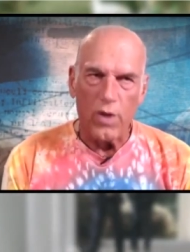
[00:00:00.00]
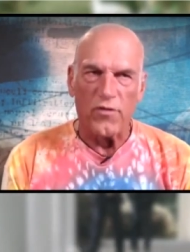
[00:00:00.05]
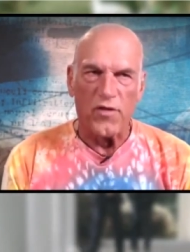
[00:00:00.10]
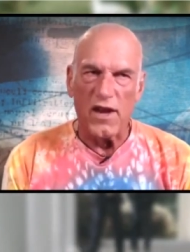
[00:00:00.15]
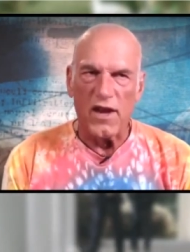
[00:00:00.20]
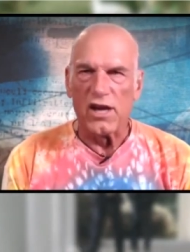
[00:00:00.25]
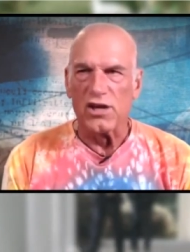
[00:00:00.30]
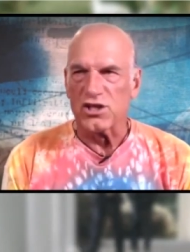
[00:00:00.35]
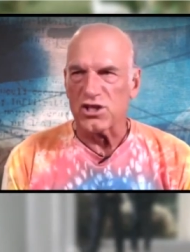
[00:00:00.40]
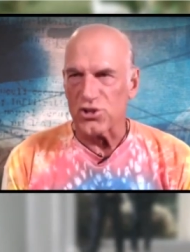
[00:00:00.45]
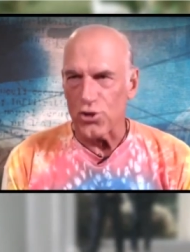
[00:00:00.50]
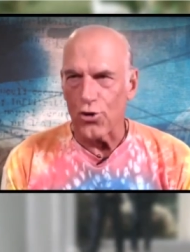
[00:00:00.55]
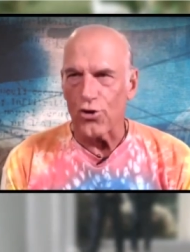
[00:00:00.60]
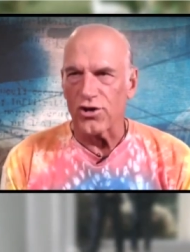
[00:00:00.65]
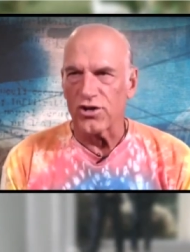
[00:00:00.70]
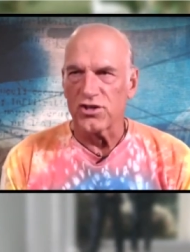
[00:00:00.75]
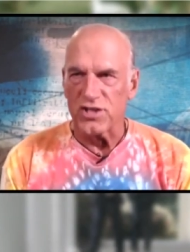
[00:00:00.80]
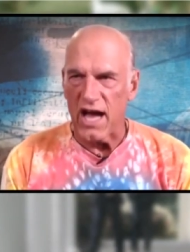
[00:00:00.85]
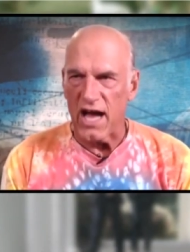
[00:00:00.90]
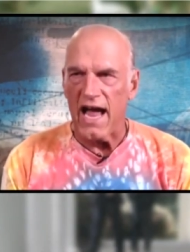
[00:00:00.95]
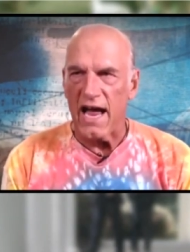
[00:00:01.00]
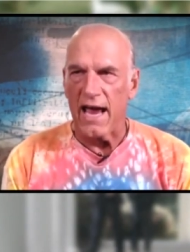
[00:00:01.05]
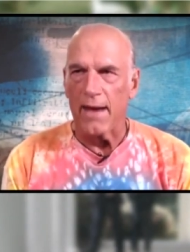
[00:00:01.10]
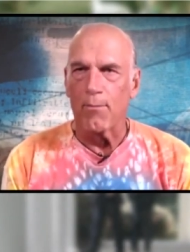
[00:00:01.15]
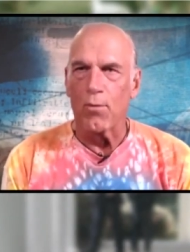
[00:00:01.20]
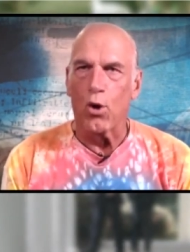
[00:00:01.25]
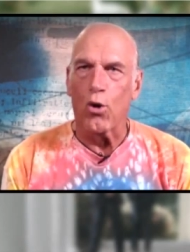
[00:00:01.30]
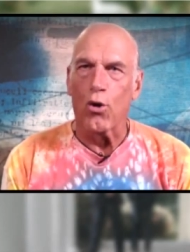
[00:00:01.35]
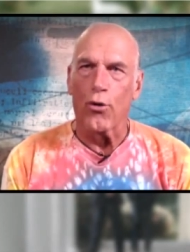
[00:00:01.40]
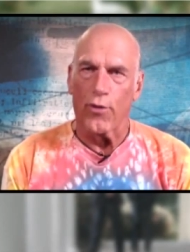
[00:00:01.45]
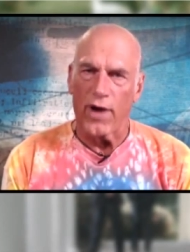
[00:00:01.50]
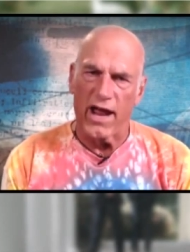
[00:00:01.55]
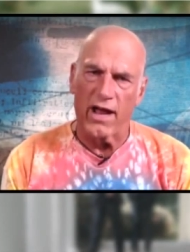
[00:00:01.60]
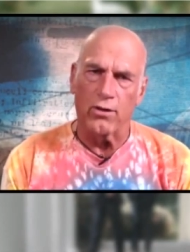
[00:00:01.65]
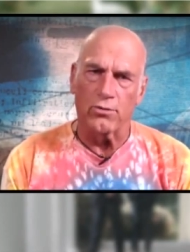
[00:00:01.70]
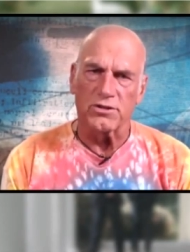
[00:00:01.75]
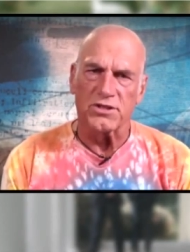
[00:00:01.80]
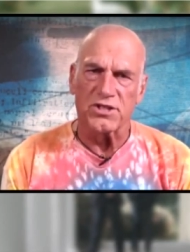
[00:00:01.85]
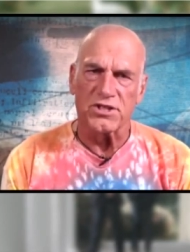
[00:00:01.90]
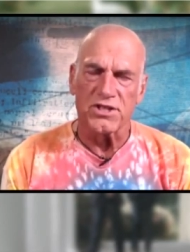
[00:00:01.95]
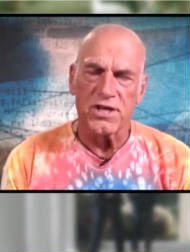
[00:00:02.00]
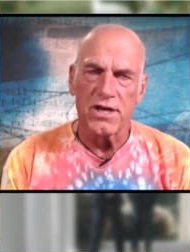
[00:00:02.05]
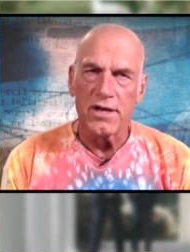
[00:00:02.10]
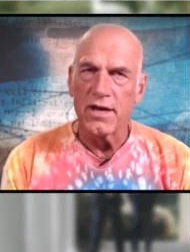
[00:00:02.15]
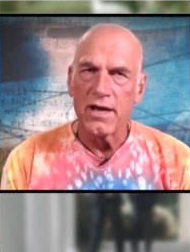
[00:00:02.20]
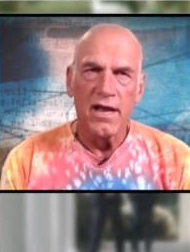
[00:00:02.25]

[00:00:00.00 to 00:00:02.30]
within a certain time or else.